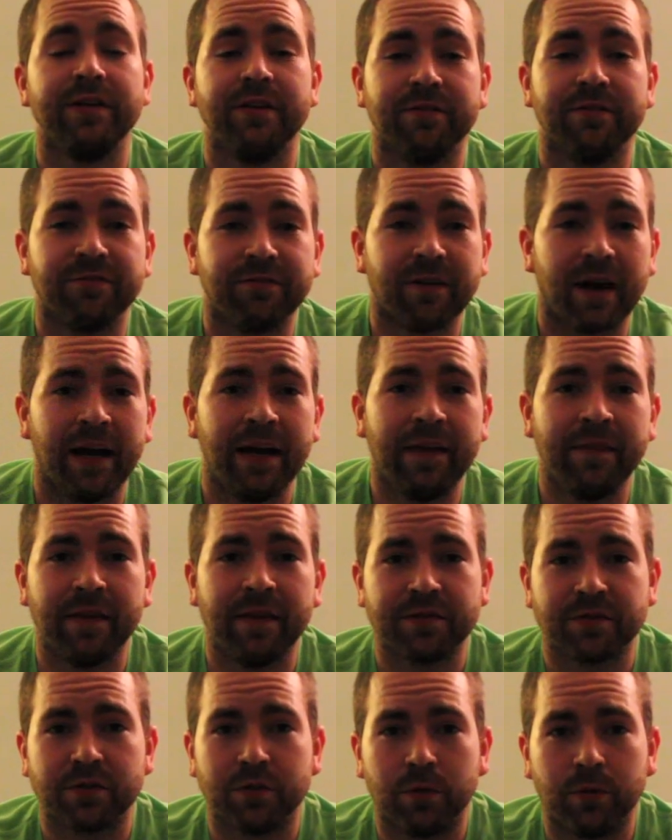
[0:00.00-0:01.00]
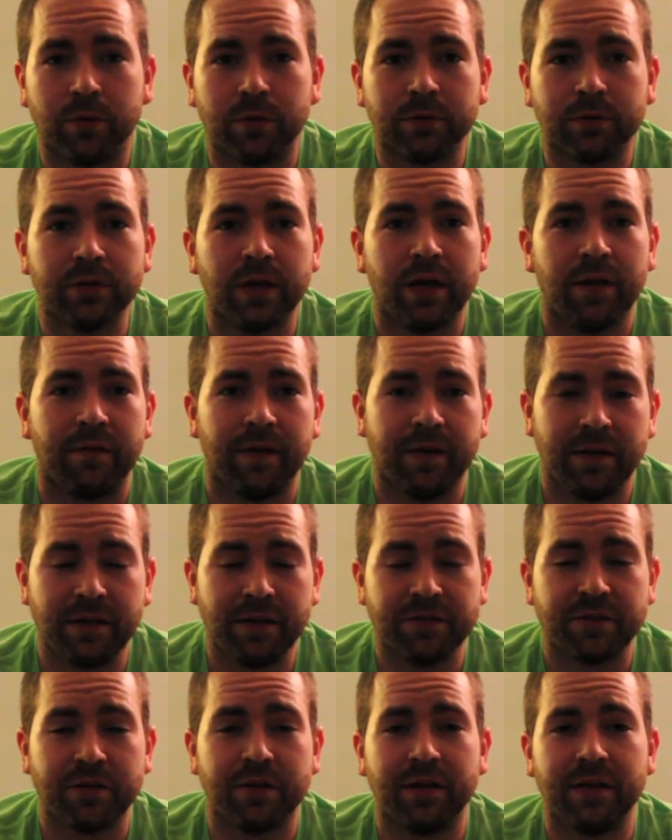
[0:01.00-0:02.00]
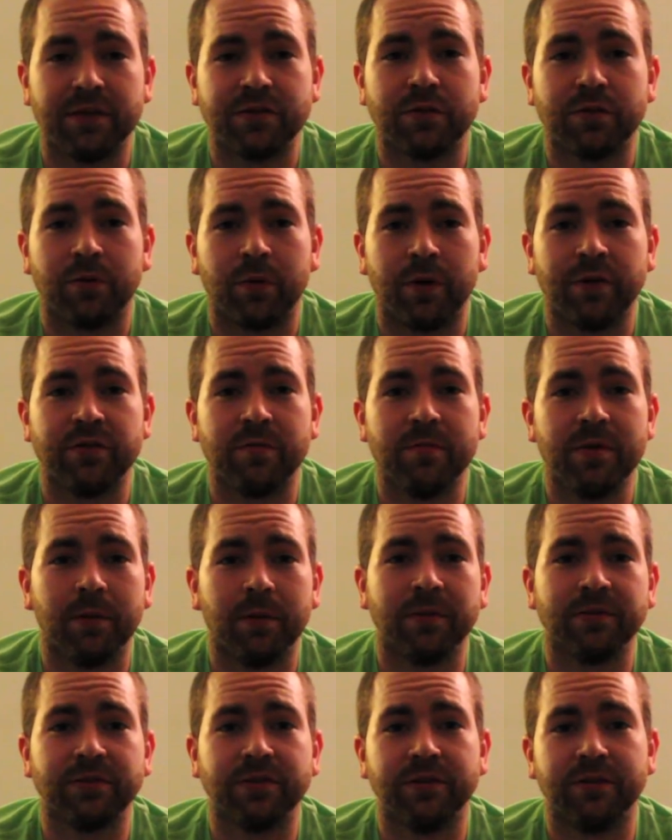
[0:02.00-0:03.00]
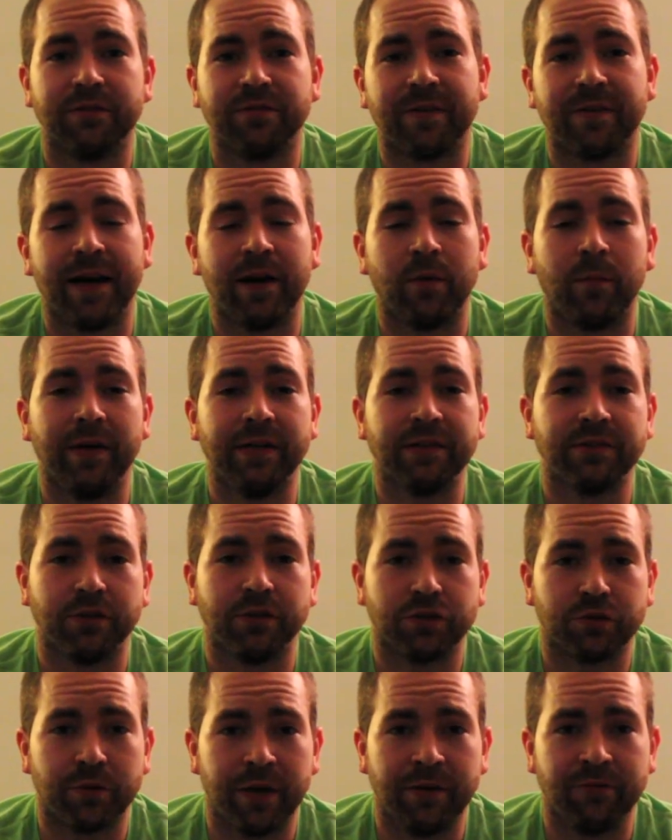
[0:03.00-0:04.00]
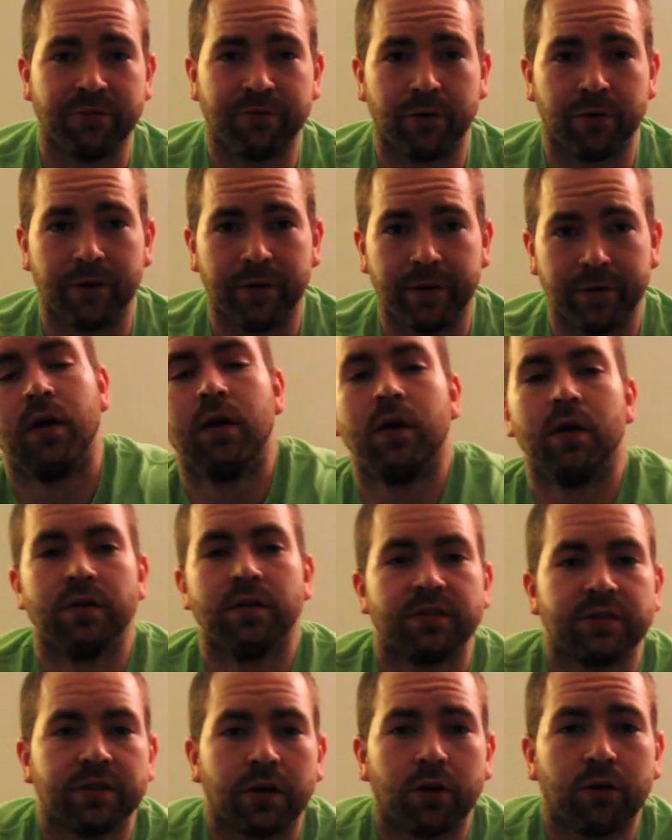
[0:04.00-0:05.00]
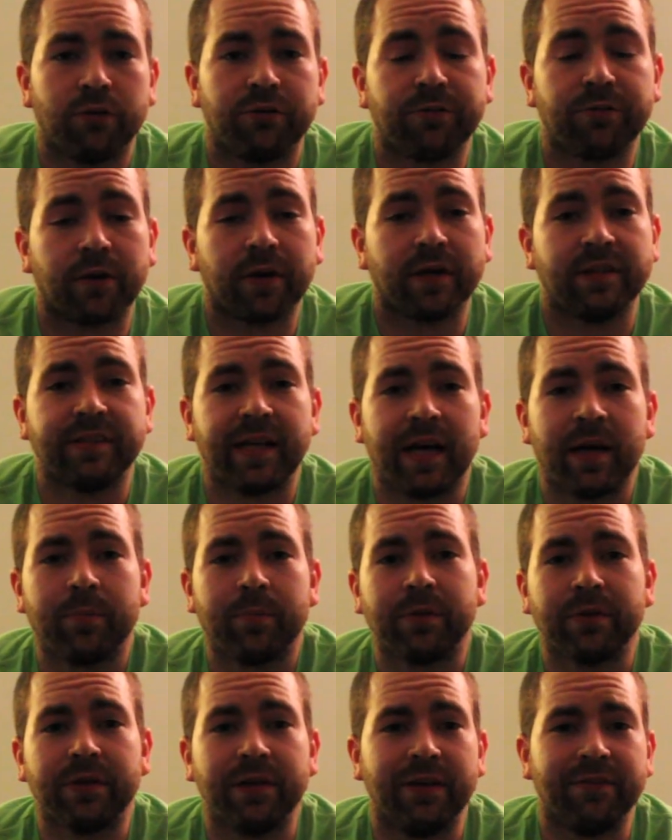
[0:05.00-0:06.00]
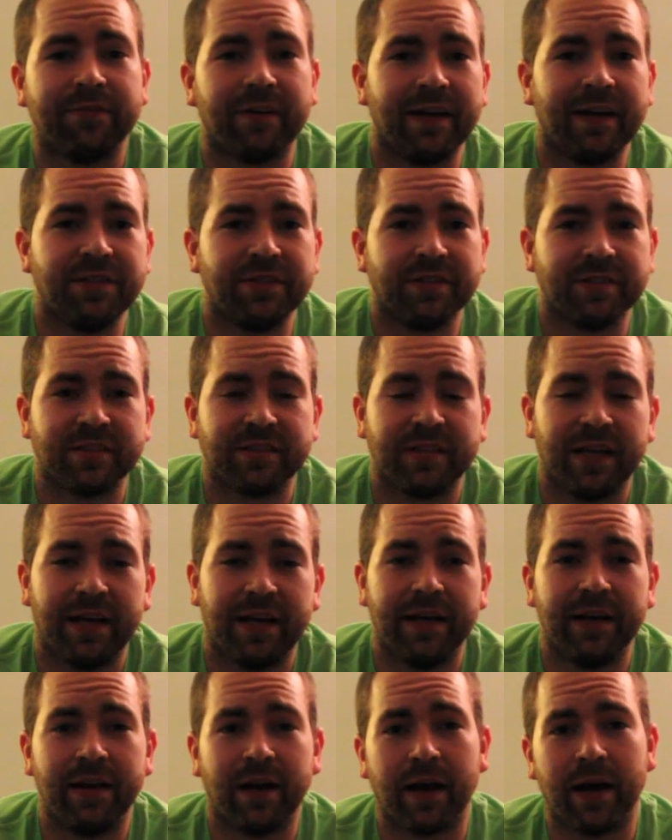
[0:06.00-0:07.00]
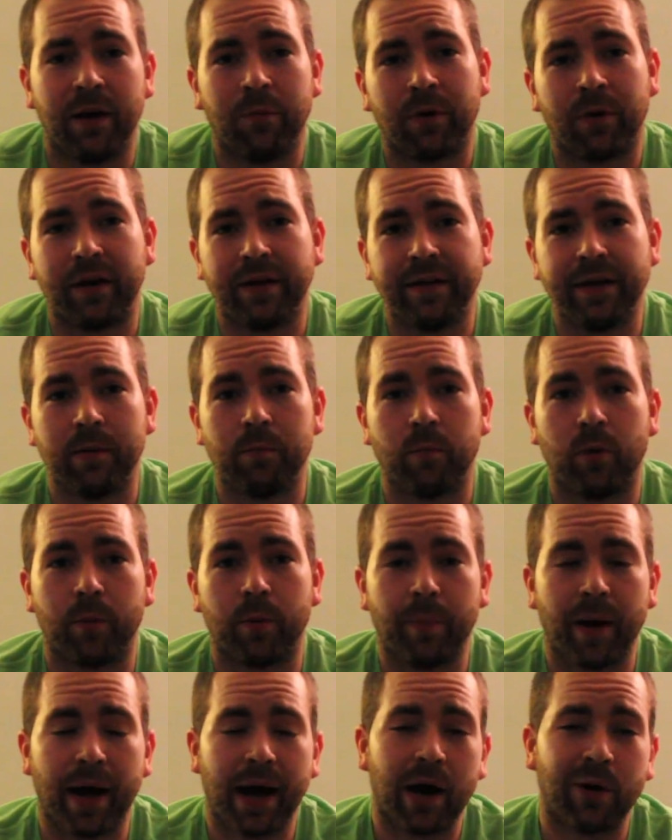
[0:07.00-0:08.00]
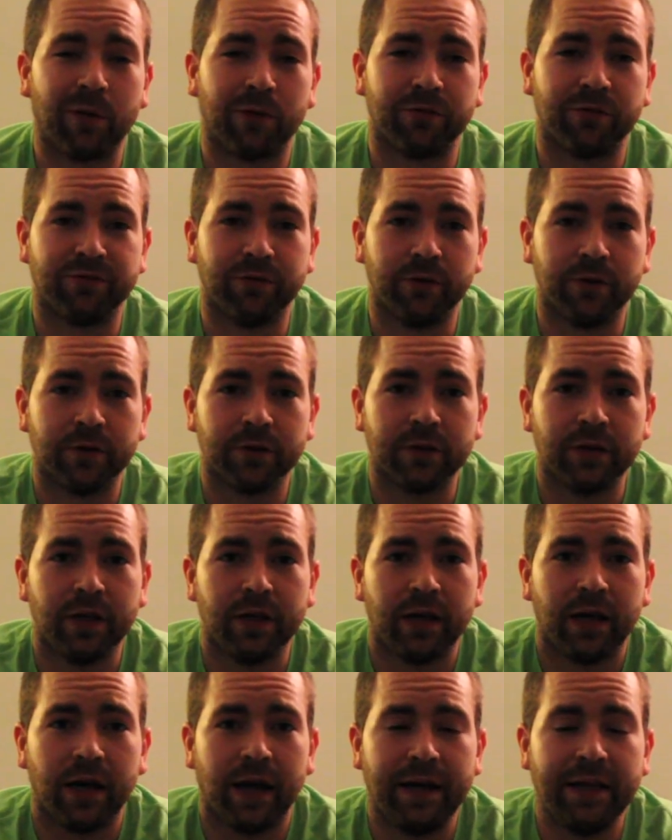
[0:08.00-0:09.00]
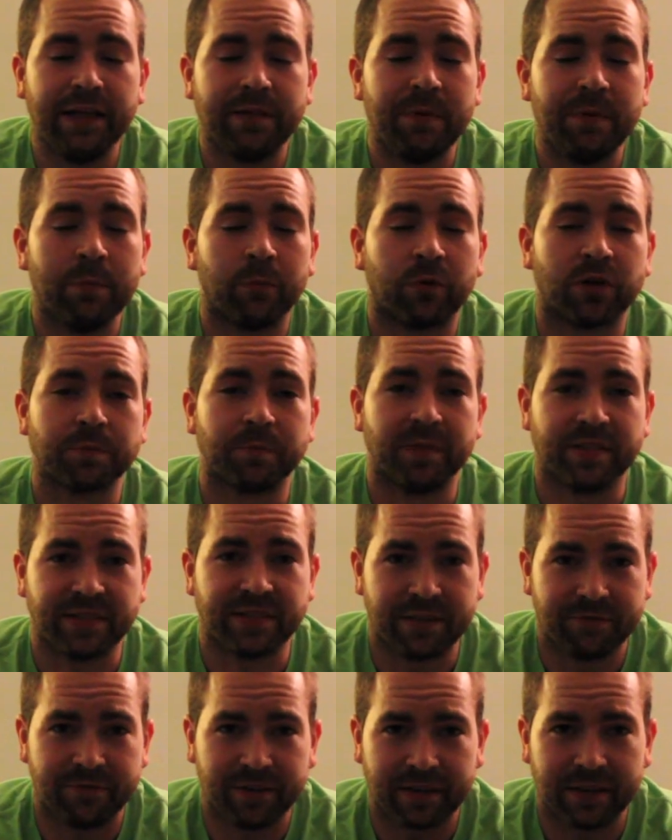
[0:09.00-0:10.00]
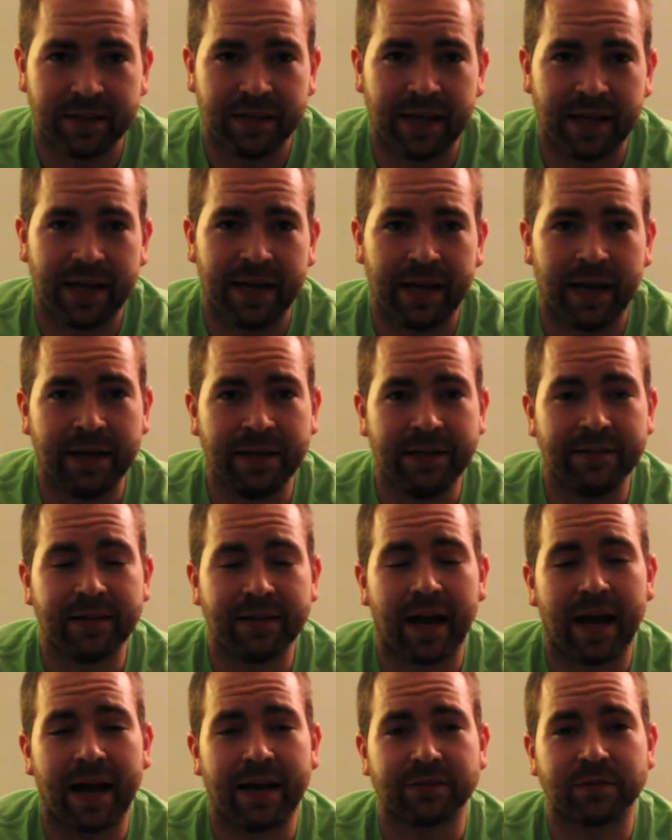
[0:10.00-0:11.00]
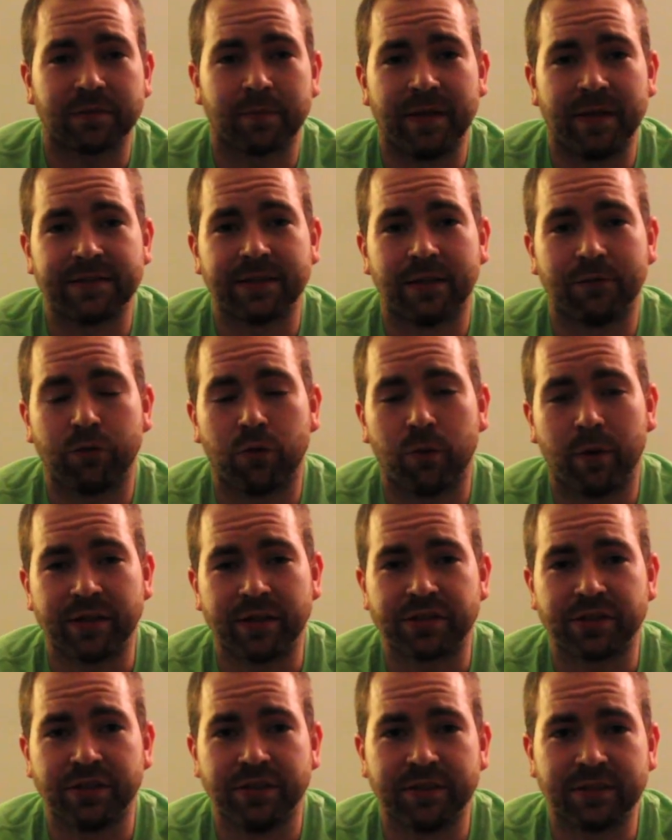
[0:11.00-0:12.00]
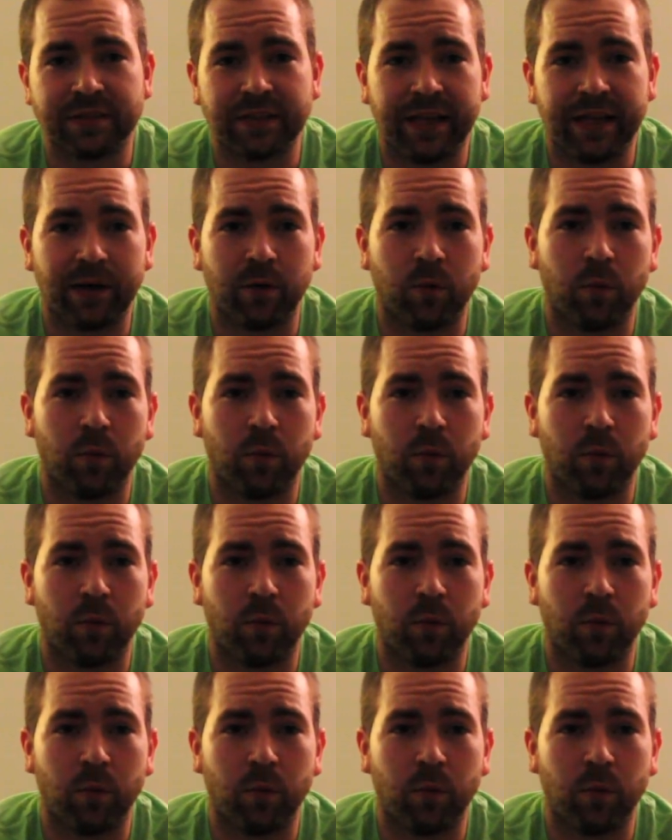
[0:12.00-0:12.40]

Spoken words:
define this goal, the easier it is going to be able to find ways to train for it. So for example, if I just said I want to get more powerful, I need to be more specific than that. I need to ask myself questions like